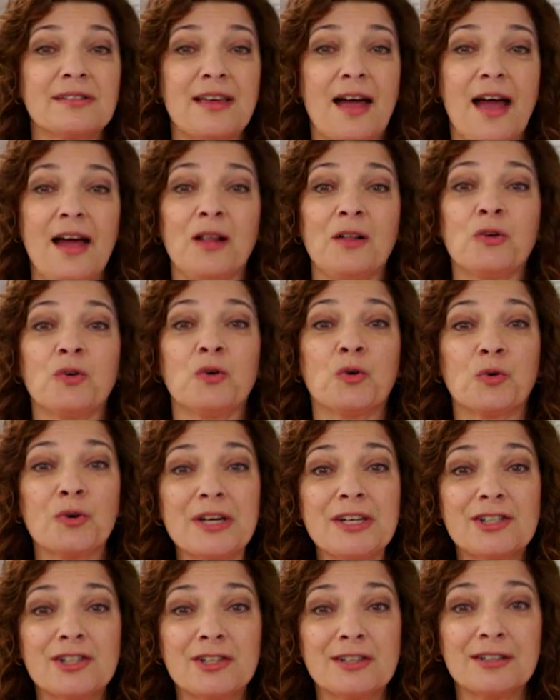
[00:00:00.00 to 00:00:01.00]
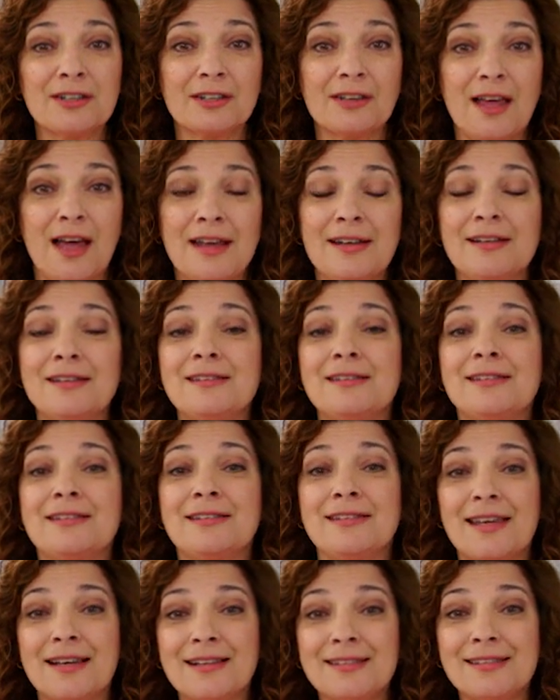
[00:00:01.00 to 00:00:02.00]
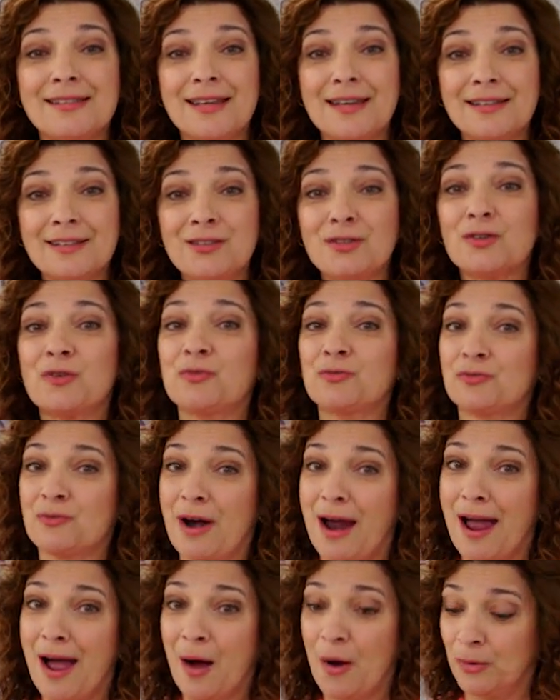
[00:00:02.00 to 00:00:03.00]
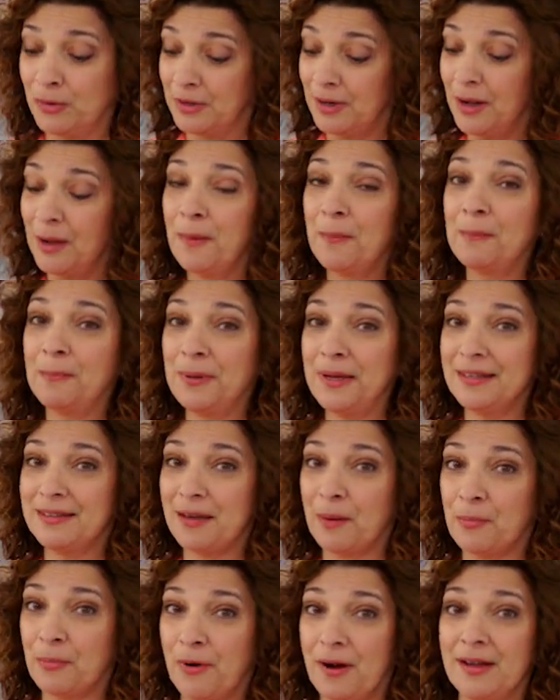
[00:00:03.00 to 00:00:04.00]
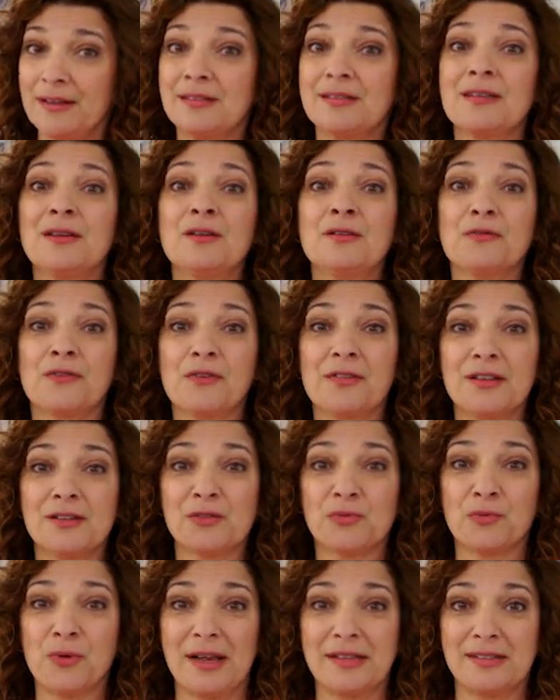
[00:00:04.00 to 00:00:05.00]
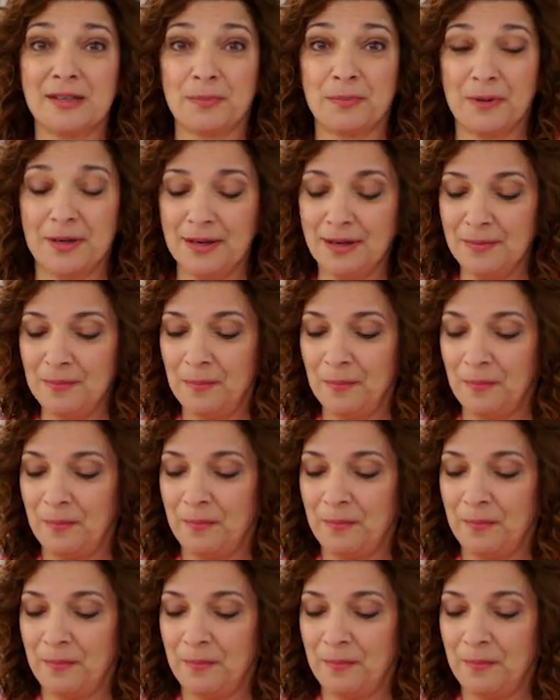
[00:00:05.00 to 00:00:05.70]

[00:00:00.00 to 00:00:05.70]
style Grecian Delight six inch round pizza breads for this recipe.